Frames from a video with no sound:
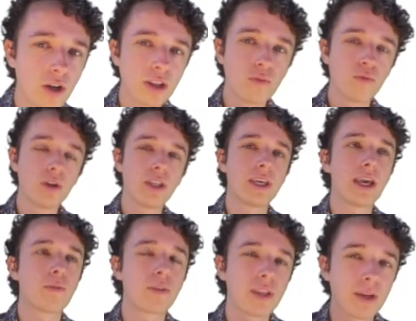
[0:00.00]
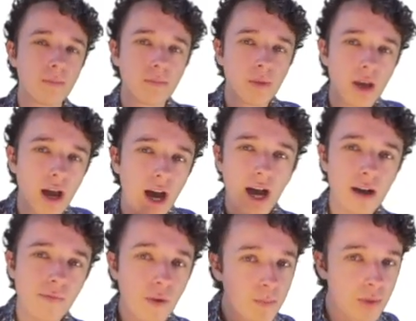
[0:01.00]
can only really get within
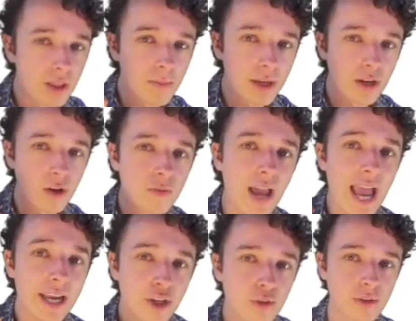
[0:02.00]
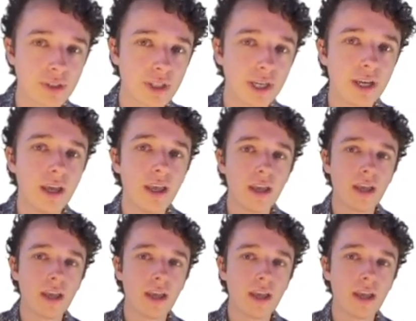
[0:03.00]
half a millimeter of accuracy